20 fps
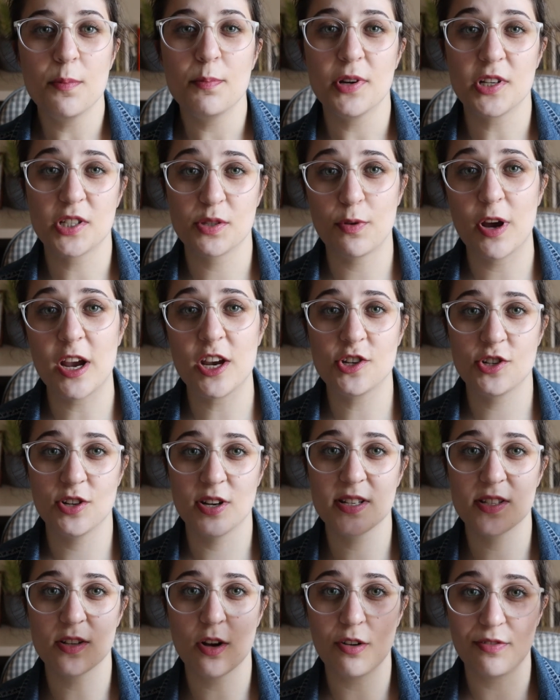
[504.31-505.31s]
Persuasion
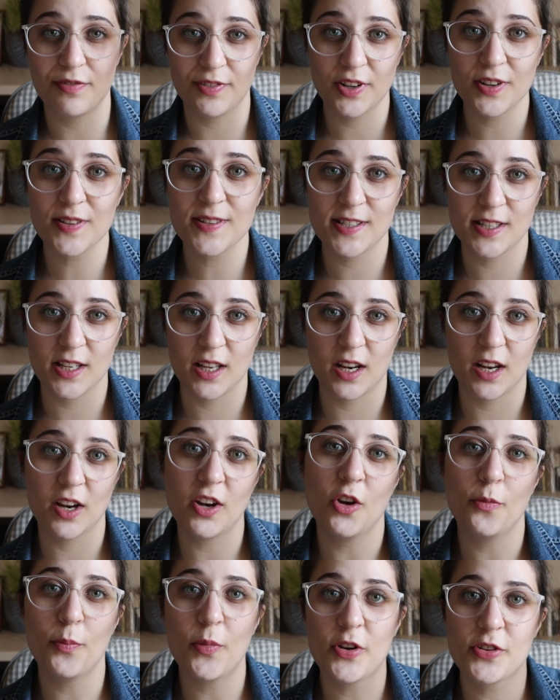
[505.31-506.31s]
is often
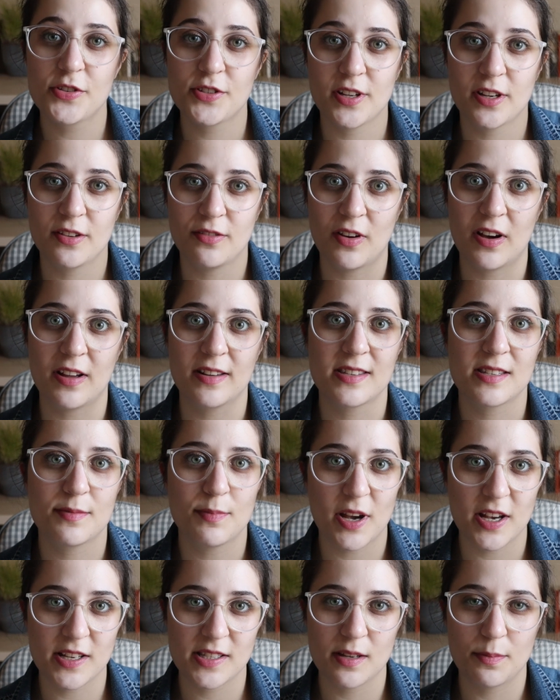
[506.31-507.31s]
considered her most advanced
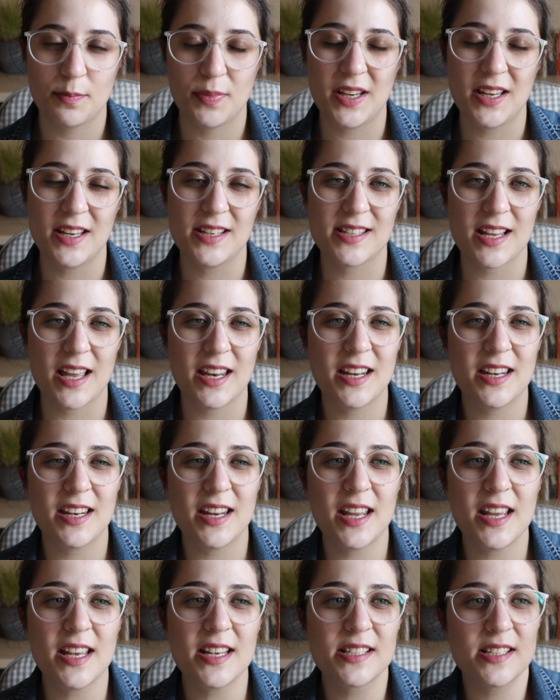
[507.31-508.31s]
masterpiece, and
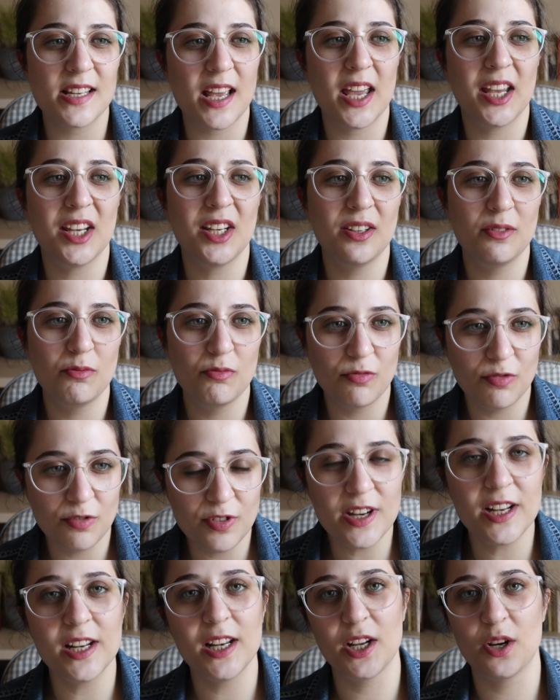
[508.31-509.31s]
it is a
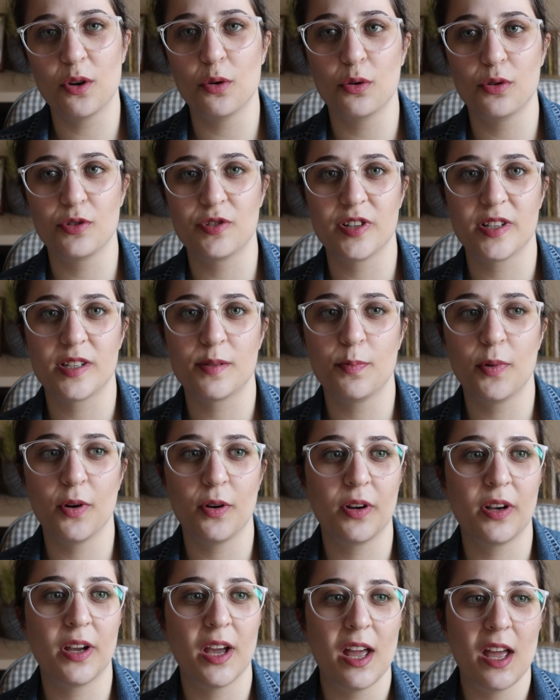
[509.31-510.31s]
really gorgeous
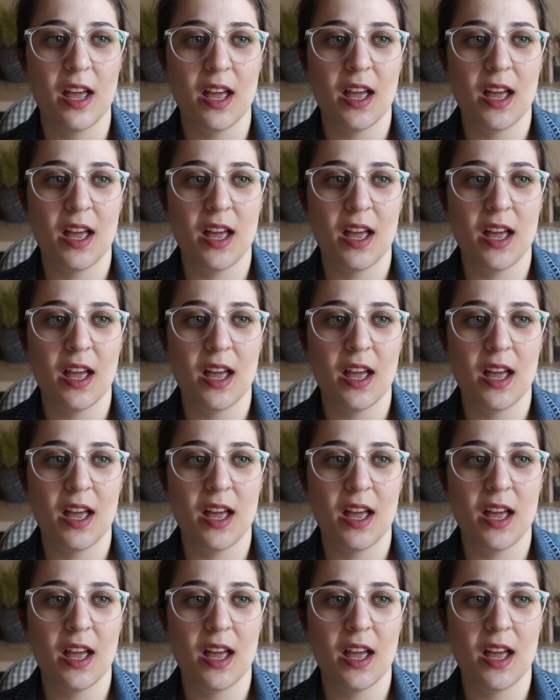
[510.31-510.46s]
book,